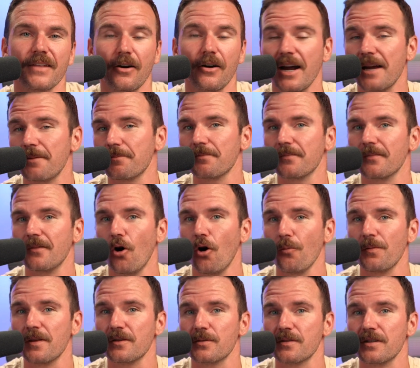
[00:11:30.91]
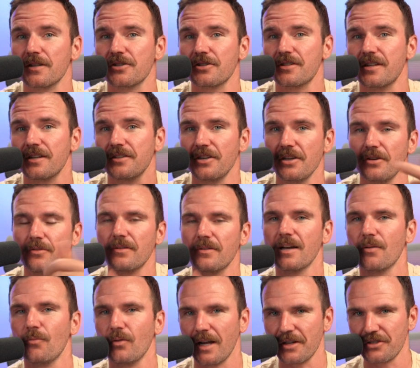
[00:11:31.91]
All right. Hope this was interesting to you,
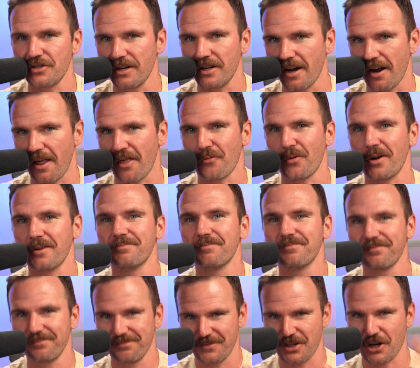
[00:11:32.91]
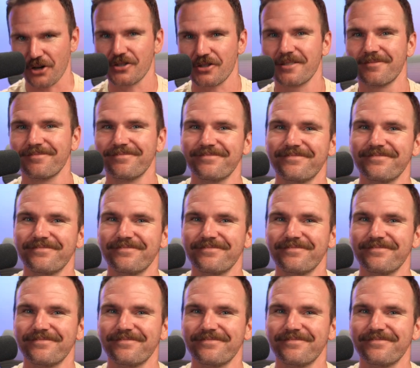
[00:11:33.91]
and we'll catch you in another one. Cheers.